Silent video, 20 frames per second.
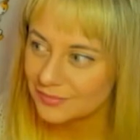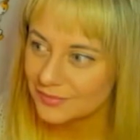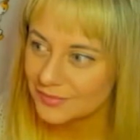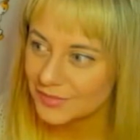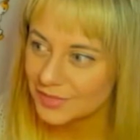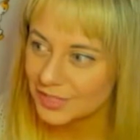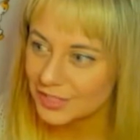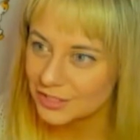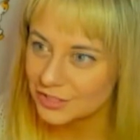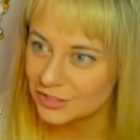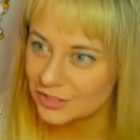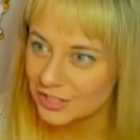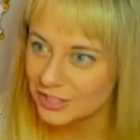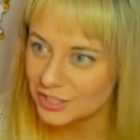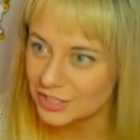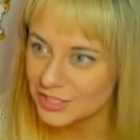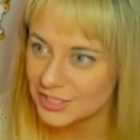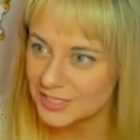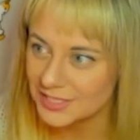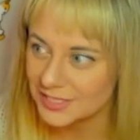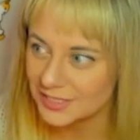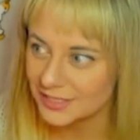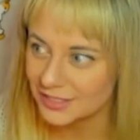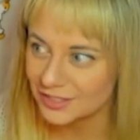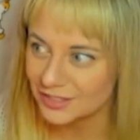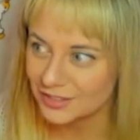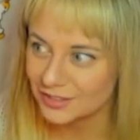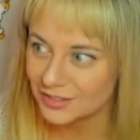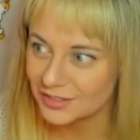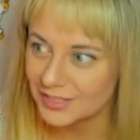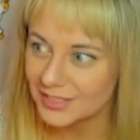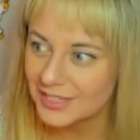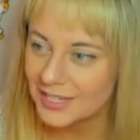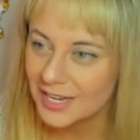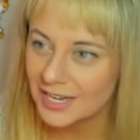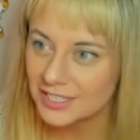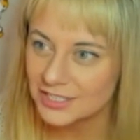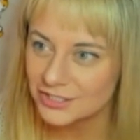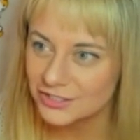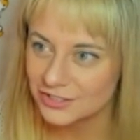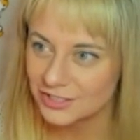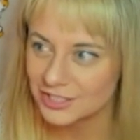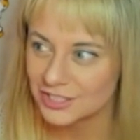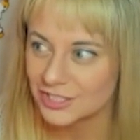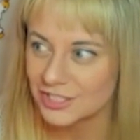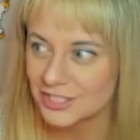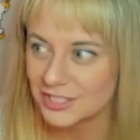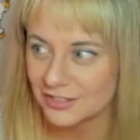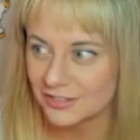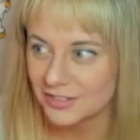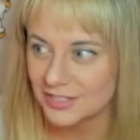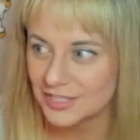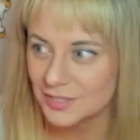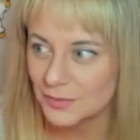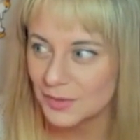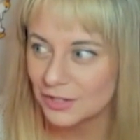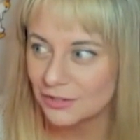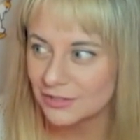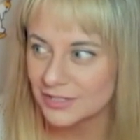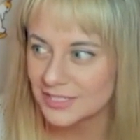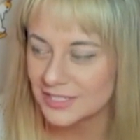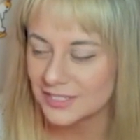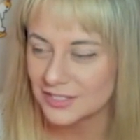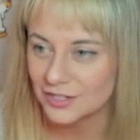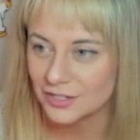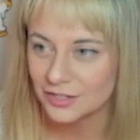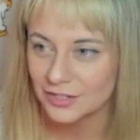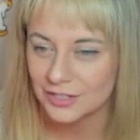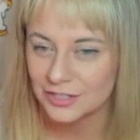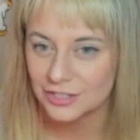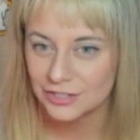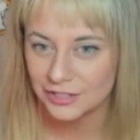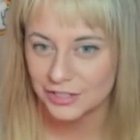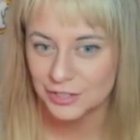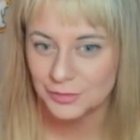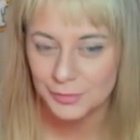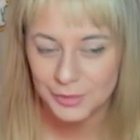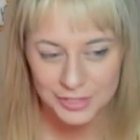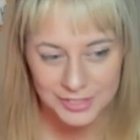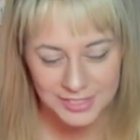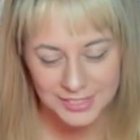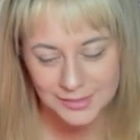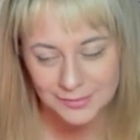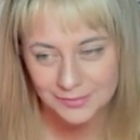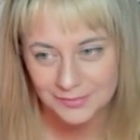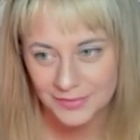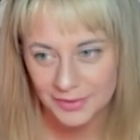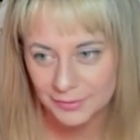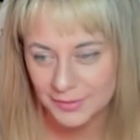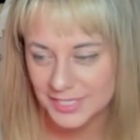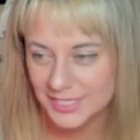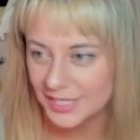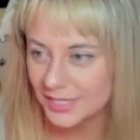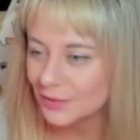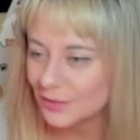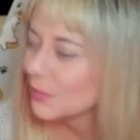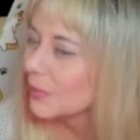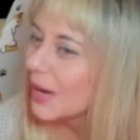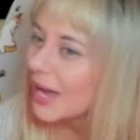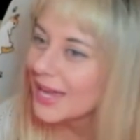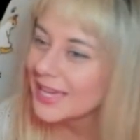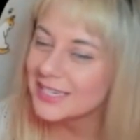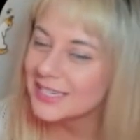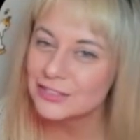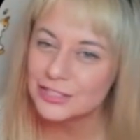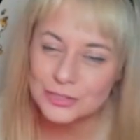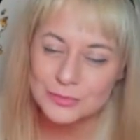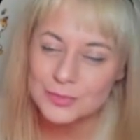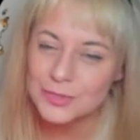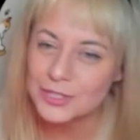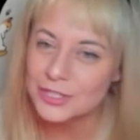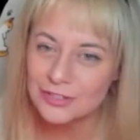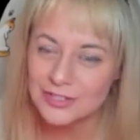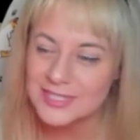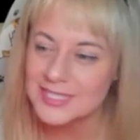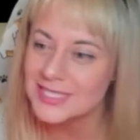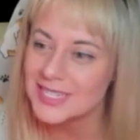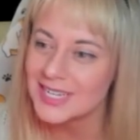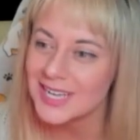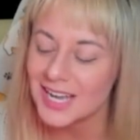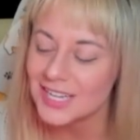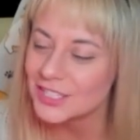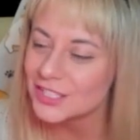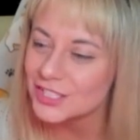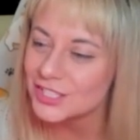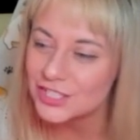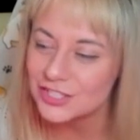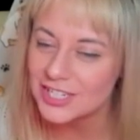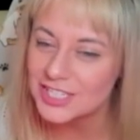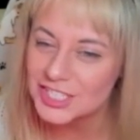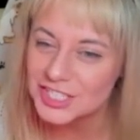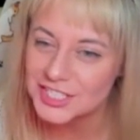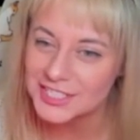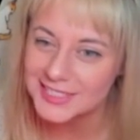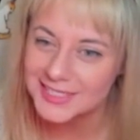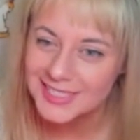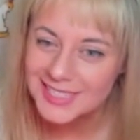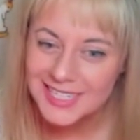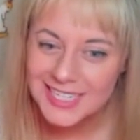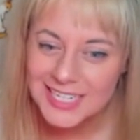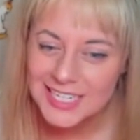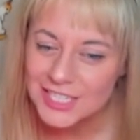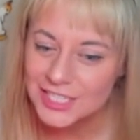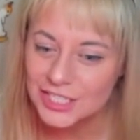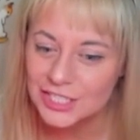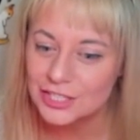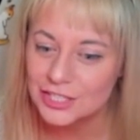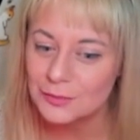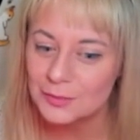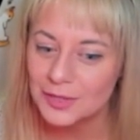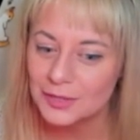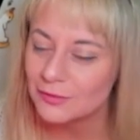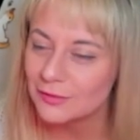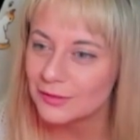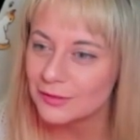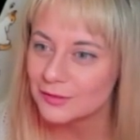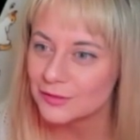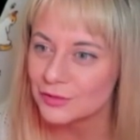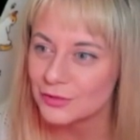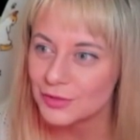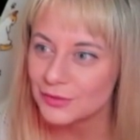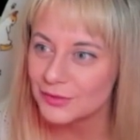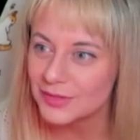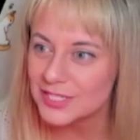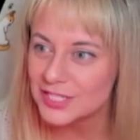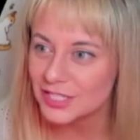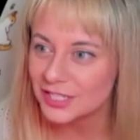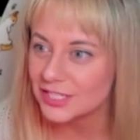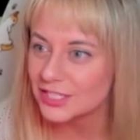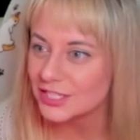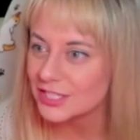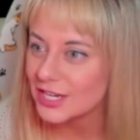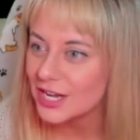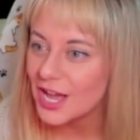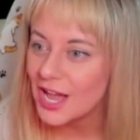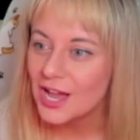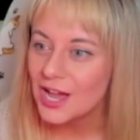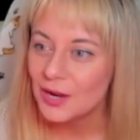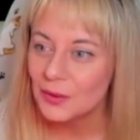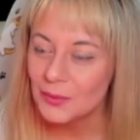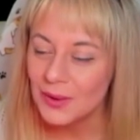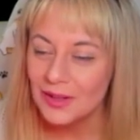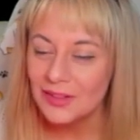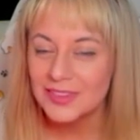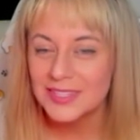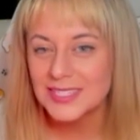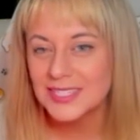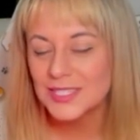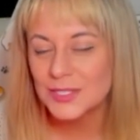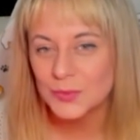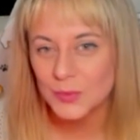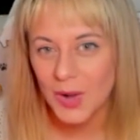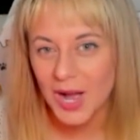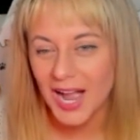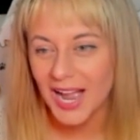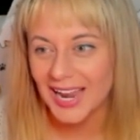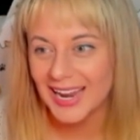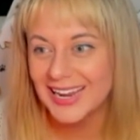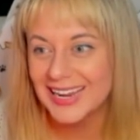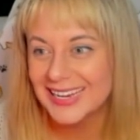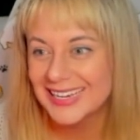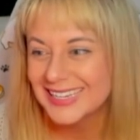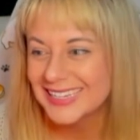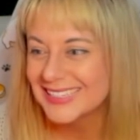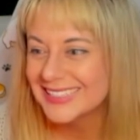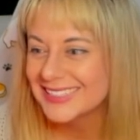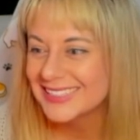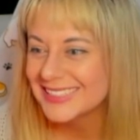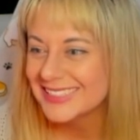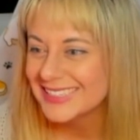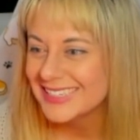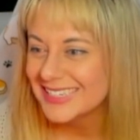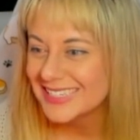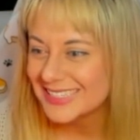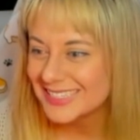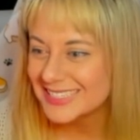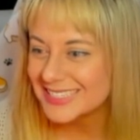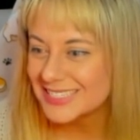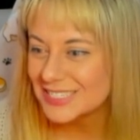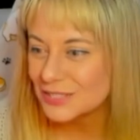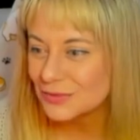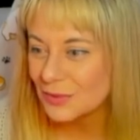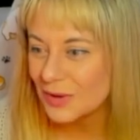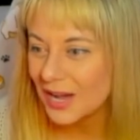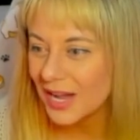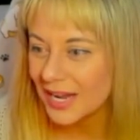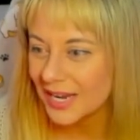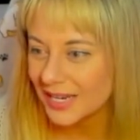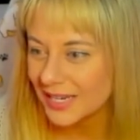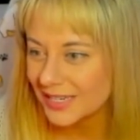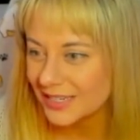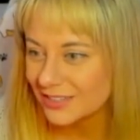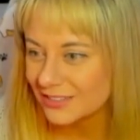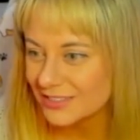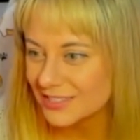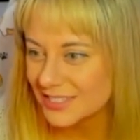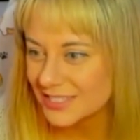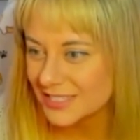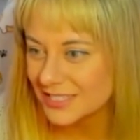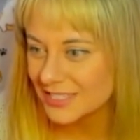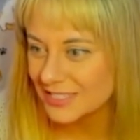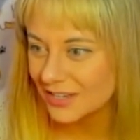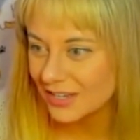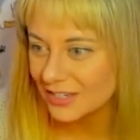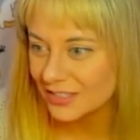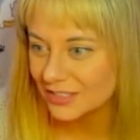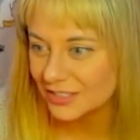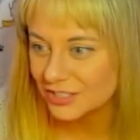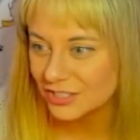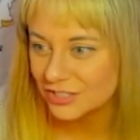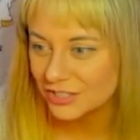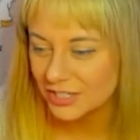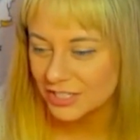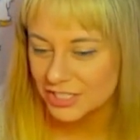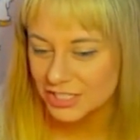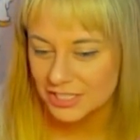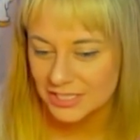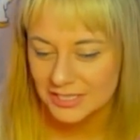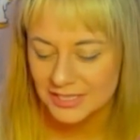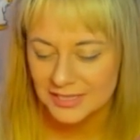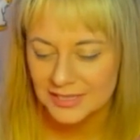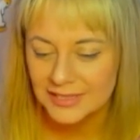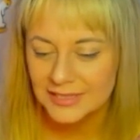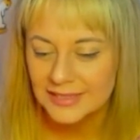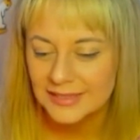Construction 0. Construction 0. This is why Krista's our construction person. Everybody's like, why did you put Krista on construction? She should be doing research. Well, this is why. This is why Krista is on construction.